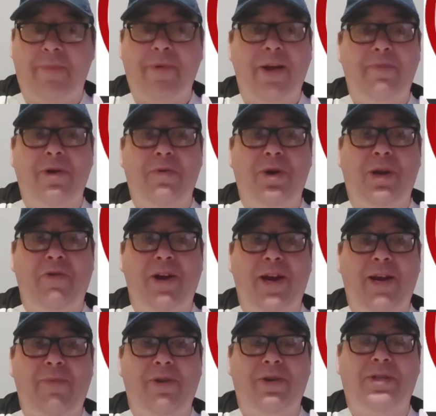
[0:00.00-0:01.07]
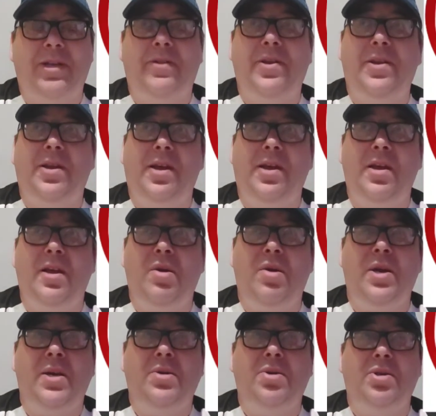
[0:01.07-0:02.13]
But I'm not going to grade him because I think he got
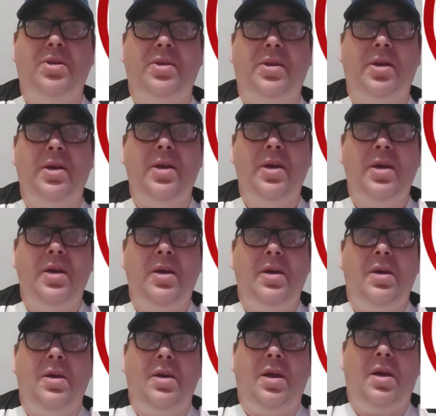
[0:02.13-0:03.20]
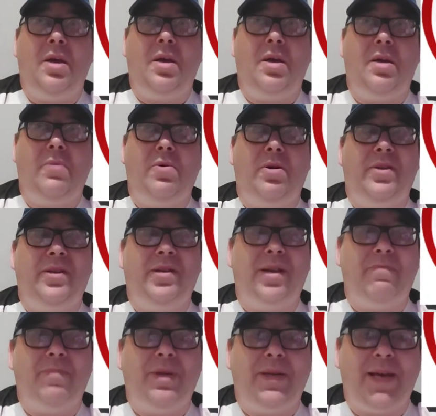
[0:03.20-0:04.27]
injured,
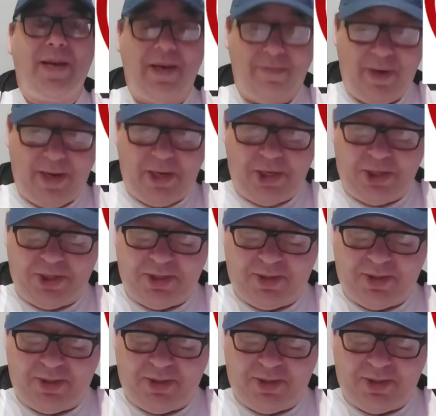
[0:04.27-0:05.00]
December time-ish.